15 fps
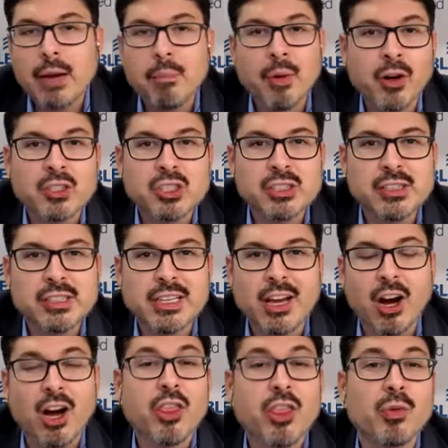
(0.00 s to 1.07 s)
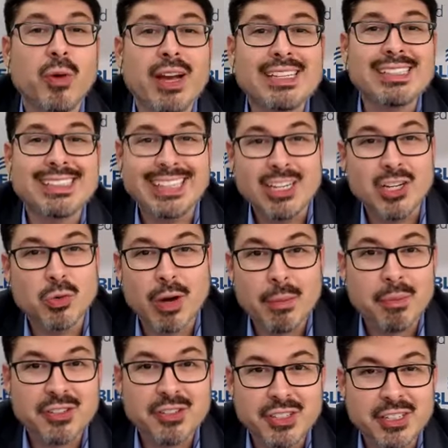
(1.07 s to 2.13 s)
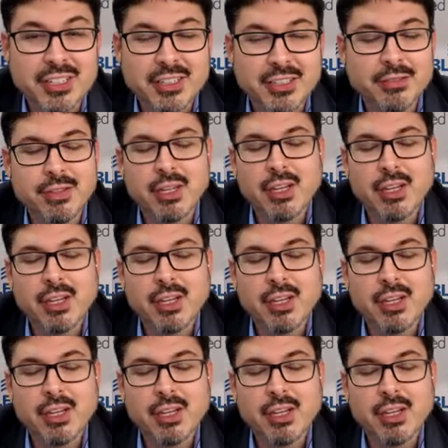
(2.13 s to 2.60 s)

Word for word: that person the authorized legal representative